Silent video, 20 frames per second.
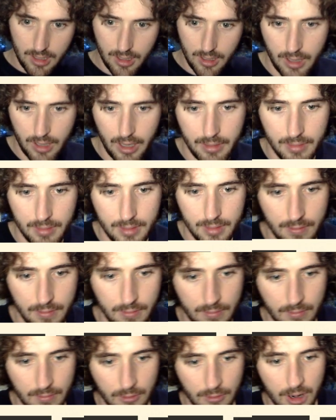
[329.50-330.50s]
Okay,
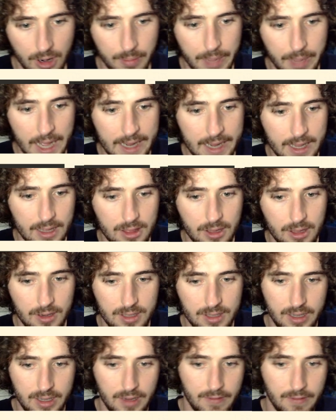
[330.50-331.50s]
and we're back at
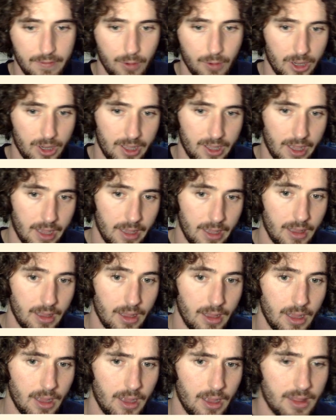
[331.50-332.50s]
1348.
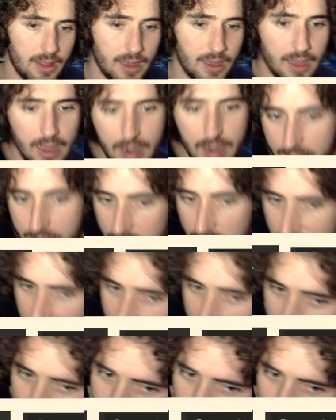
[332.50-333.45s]
I think I ended yesterday's